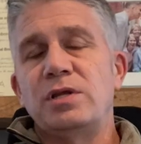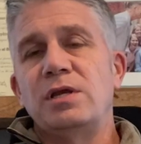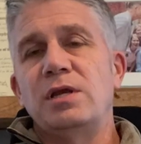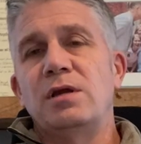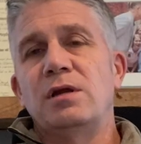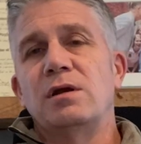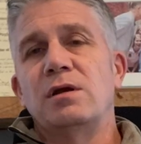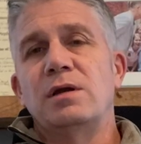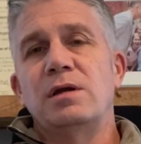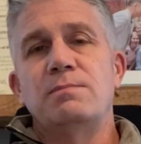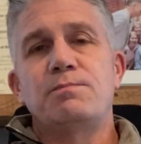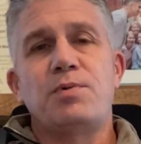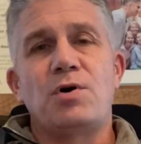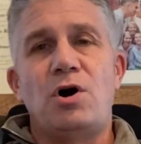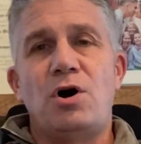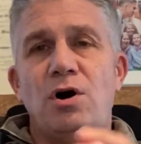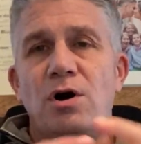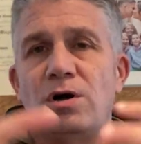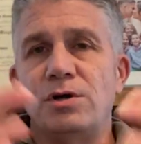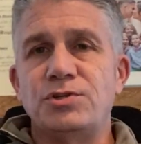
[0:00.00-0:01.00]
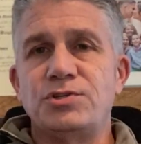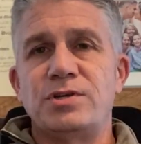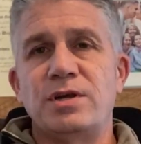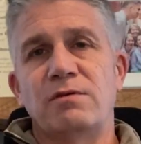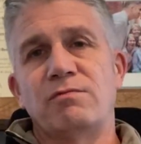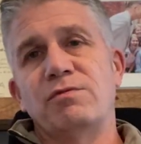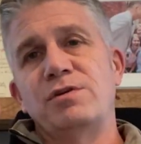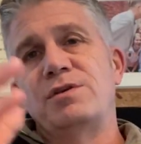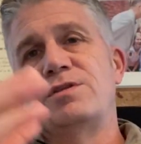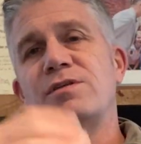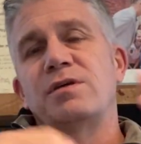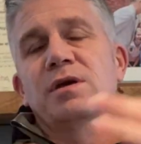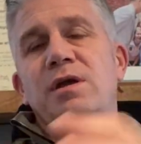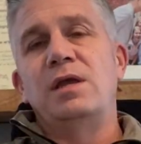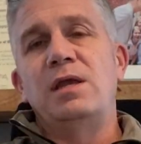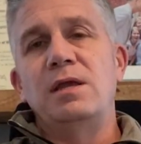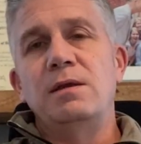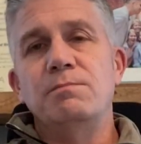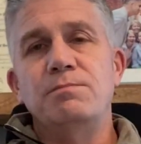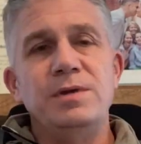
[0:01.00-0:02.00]
here and pause
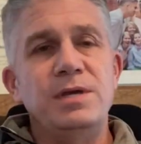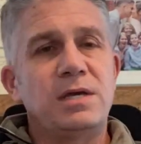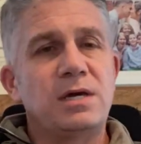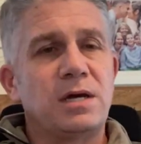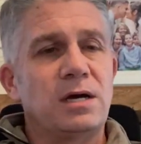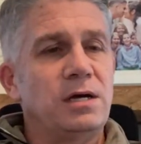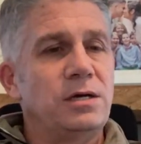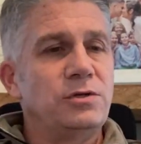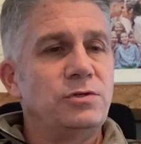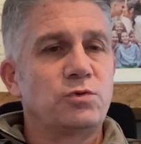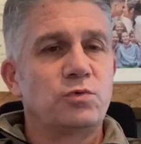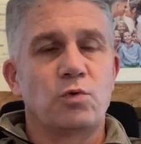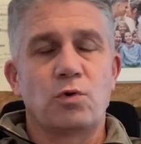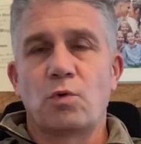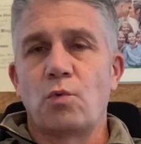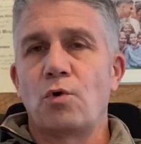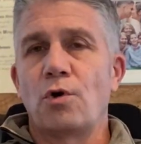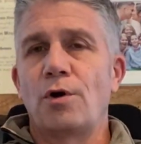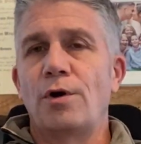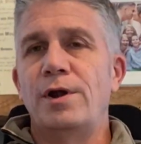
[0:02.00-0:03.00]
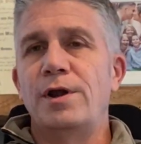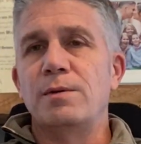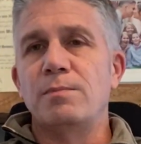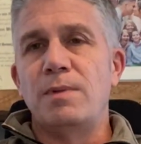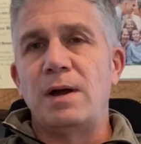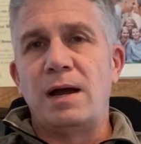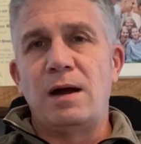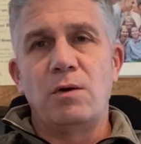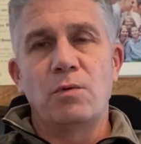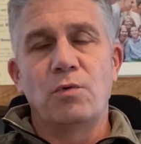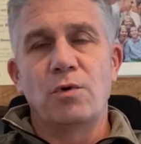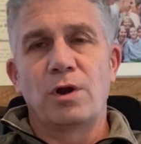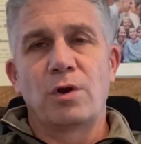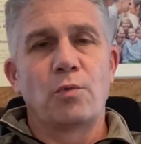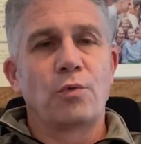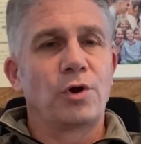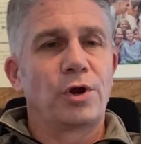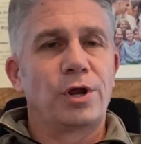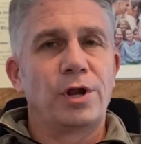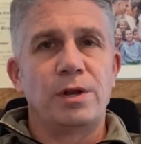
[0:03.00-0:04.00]
everything because we're worried about where
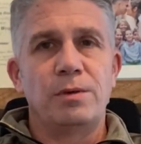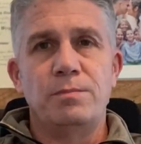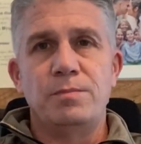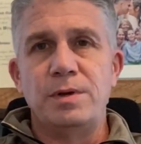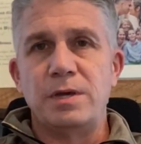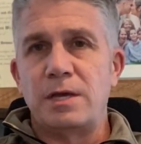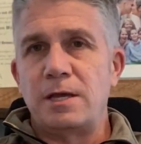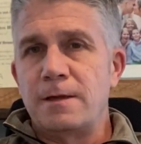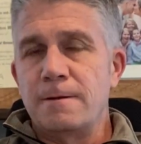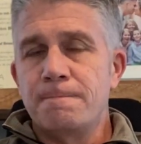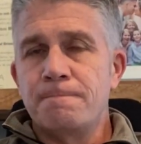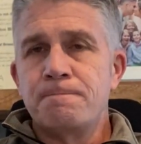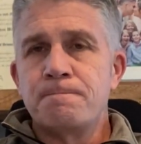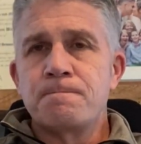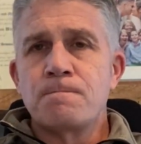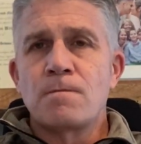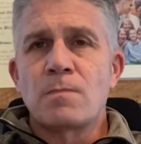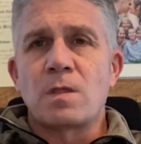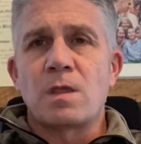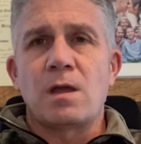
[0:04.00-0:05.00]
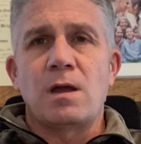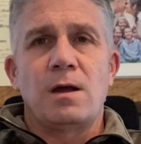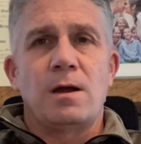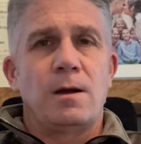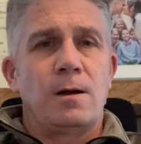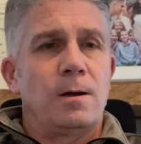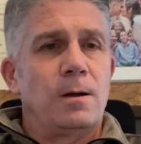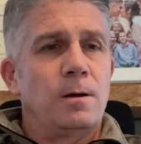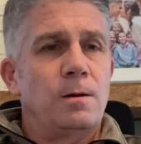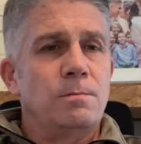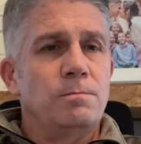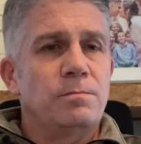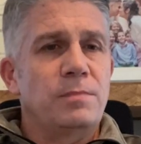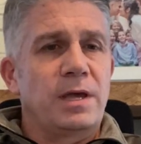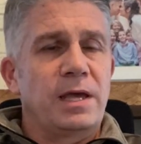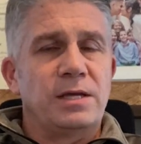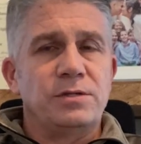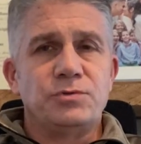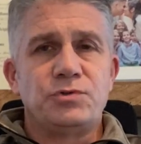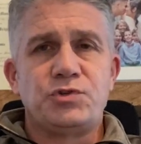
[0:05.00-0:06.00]
we're going to be.
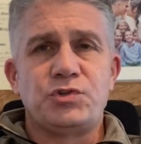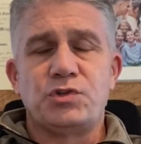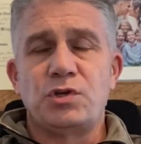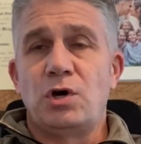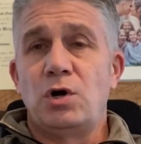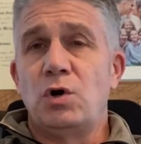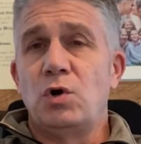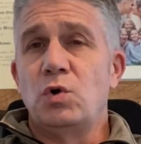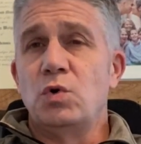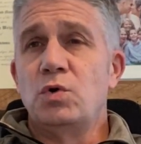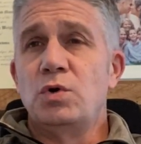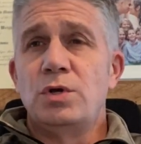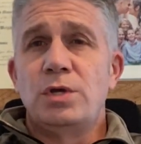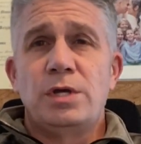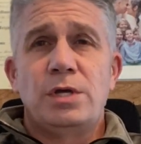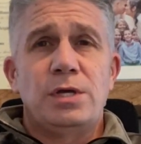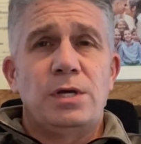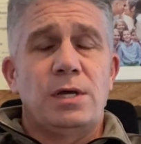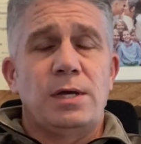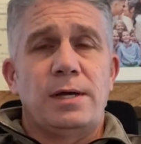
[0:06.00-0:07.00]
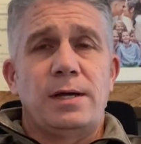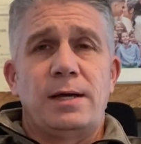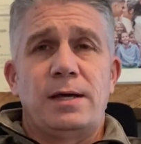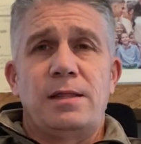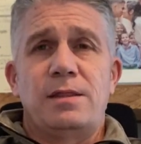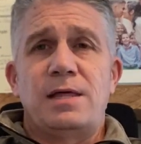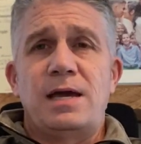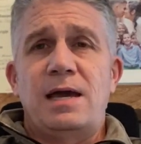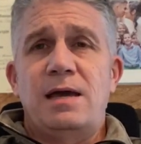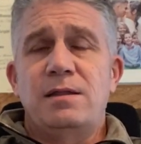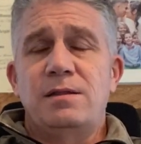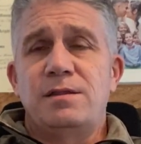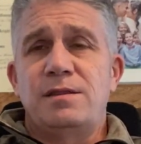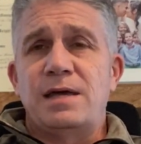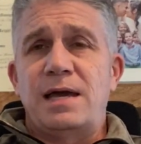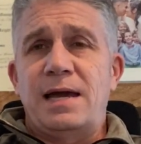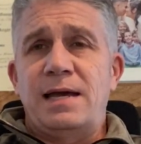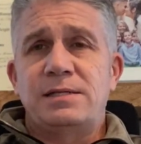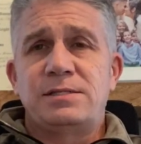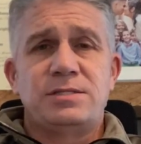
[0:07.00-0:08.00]
And so
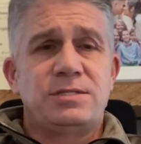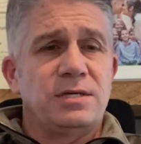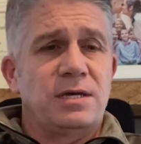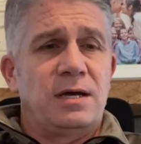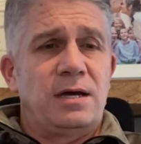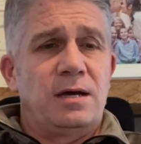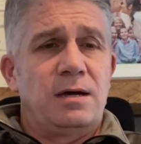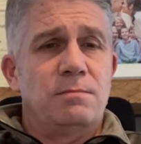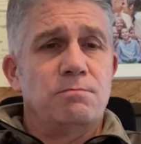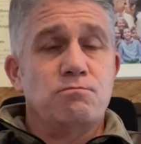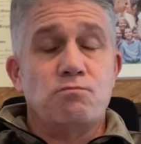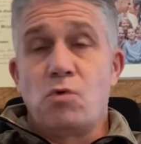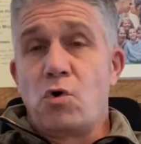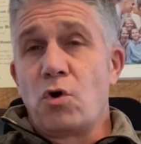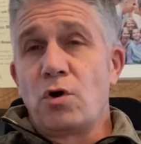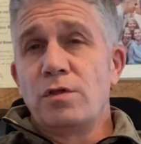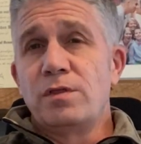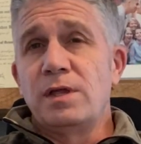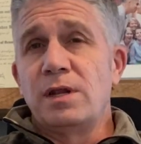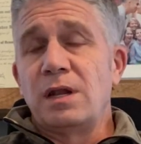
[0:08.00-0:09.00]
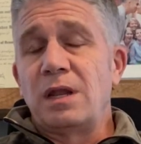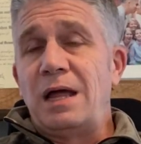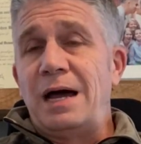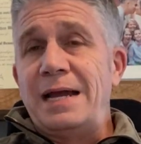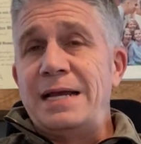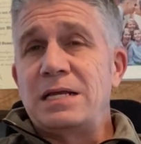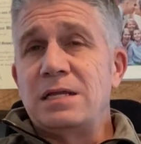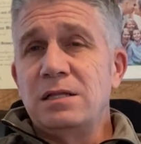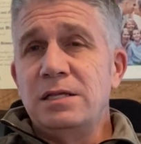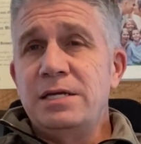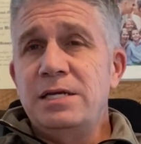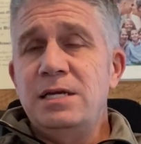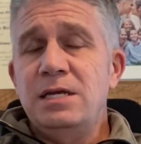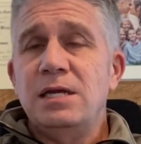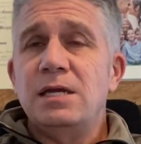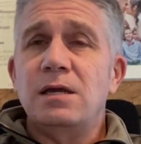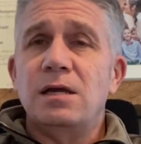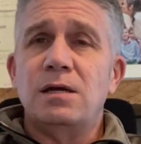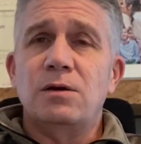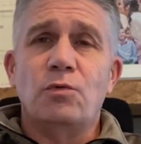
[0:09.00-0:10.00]
that more than
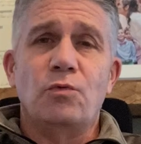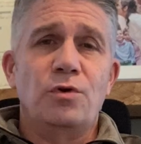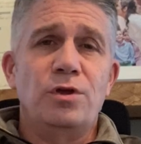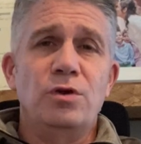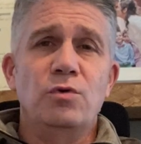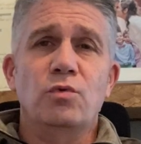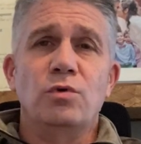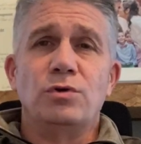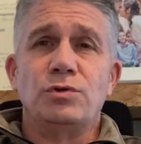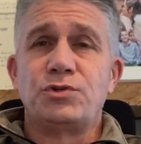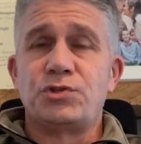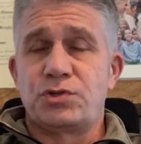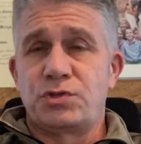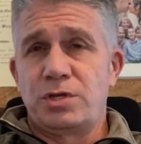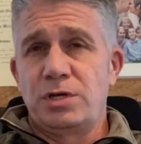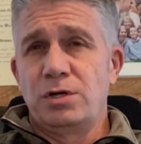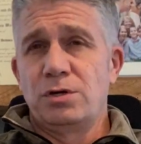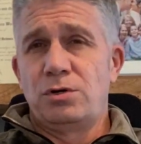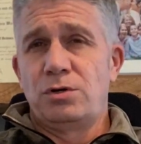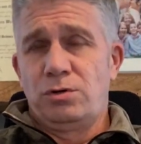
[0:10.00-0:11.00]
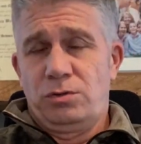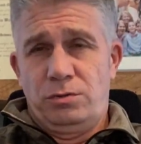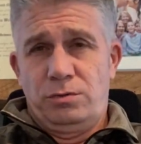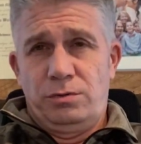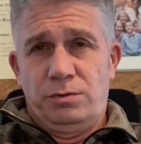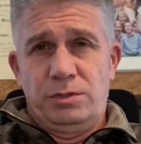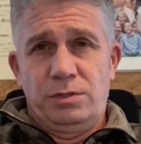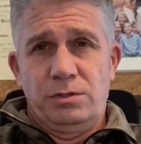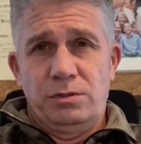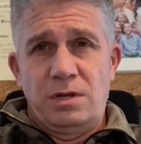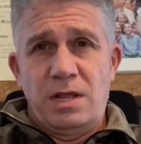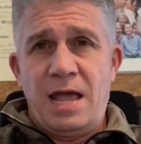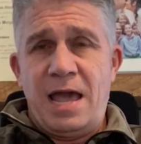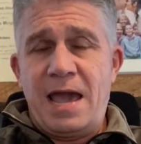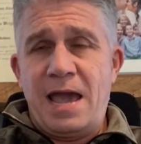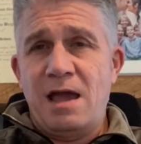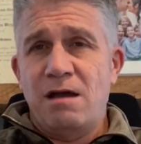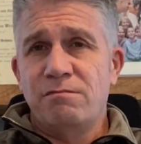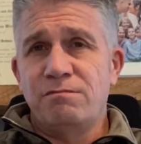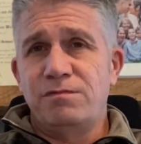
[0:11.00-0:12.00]
likely, we will still
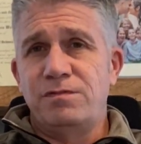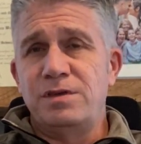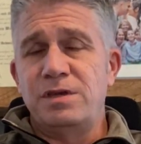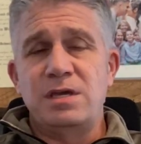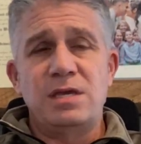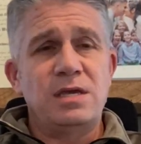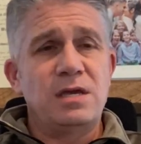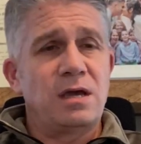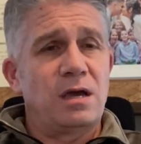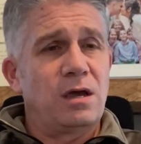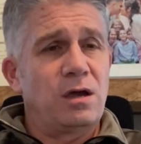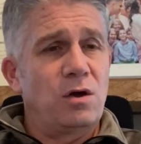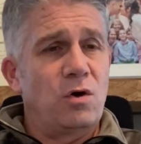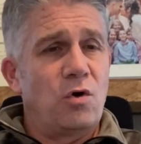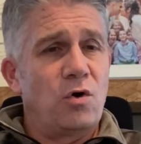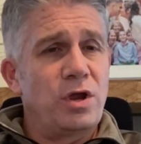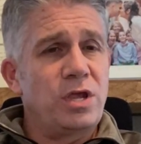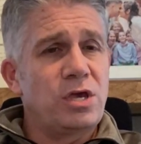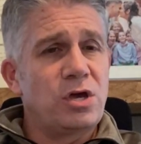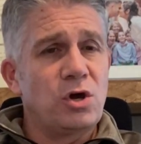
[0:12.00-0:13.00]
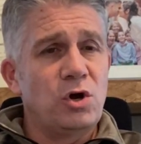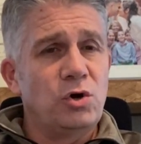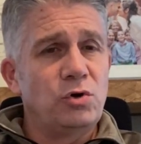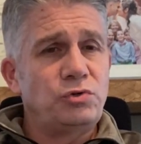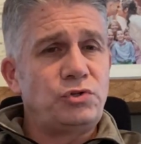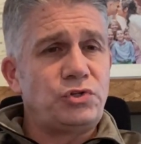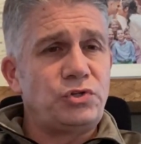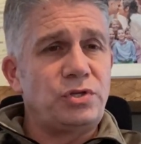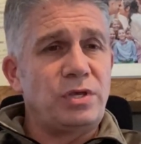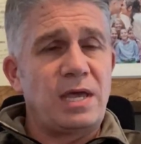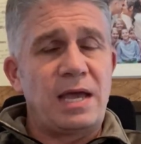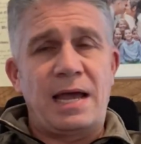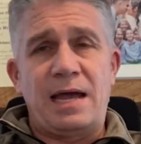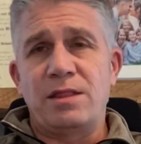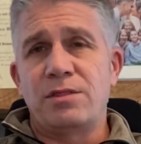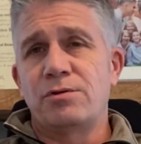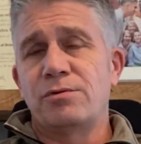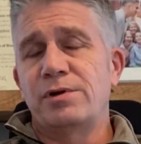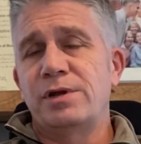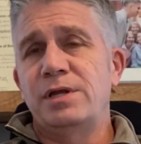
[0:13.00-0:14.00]
have the Oikos
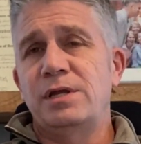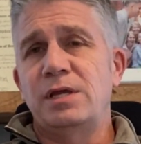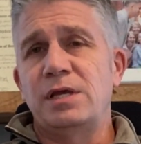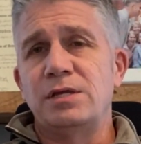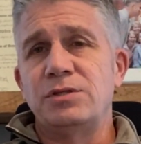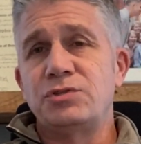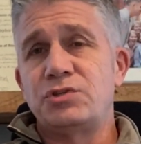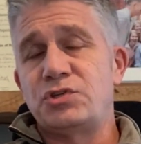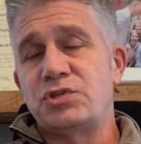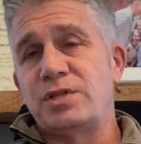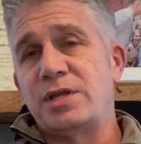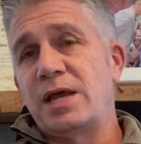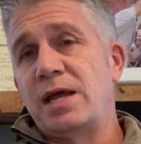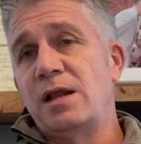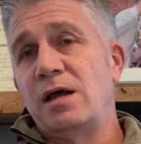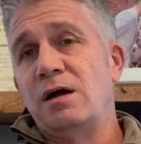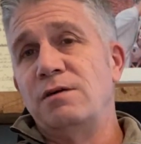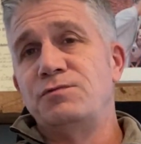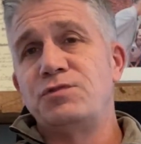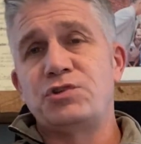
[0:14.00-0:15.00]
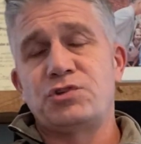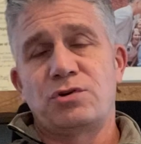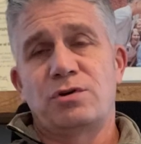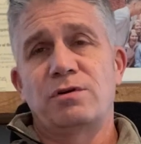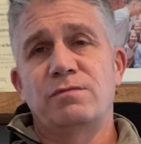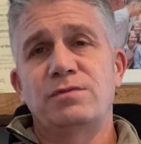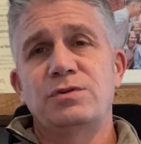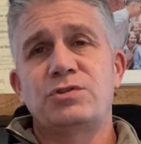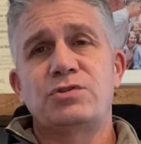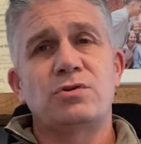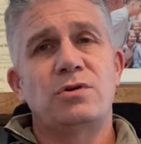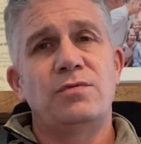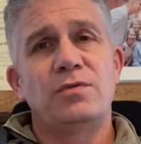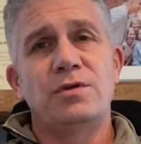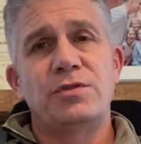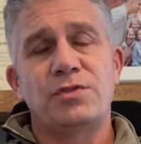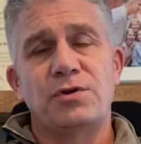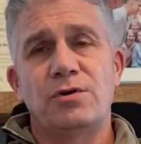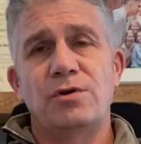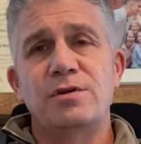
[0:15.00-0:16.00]
gathering instead of service on
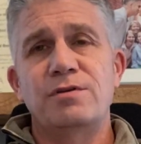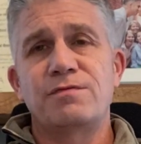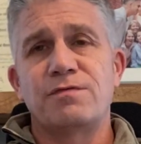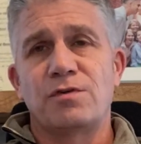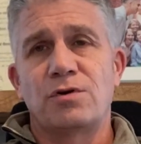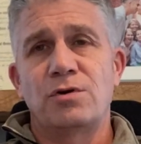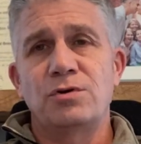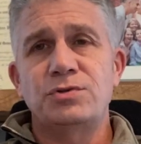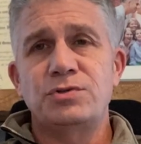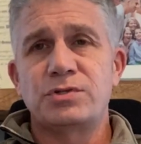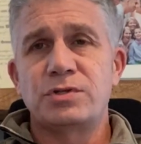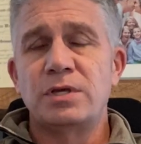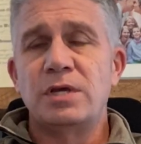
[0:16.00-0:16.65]
the 31st